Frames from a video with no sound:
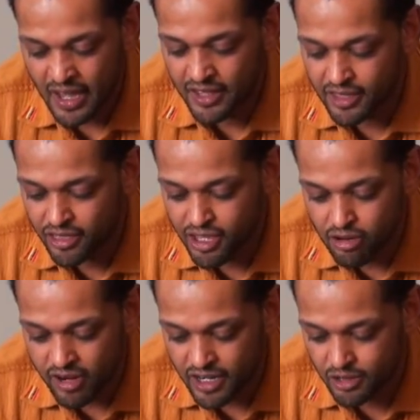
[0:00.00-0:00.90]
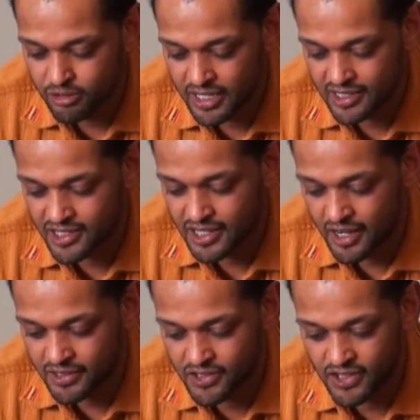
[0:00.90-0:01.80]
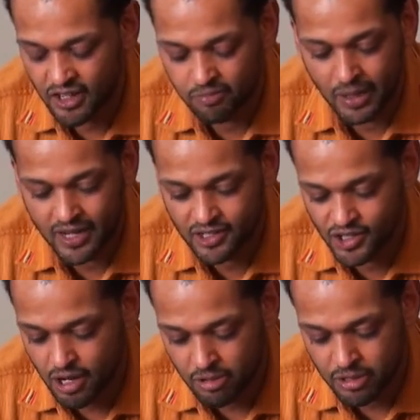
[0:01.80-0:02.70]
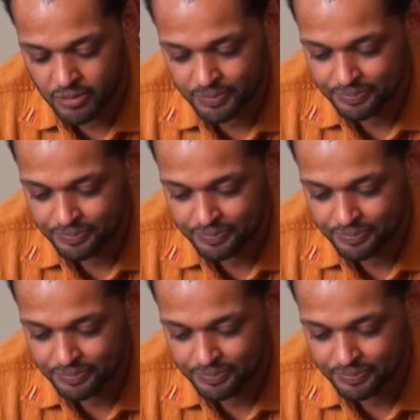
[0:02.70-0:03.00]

and the theoretical insights of Black sorrow.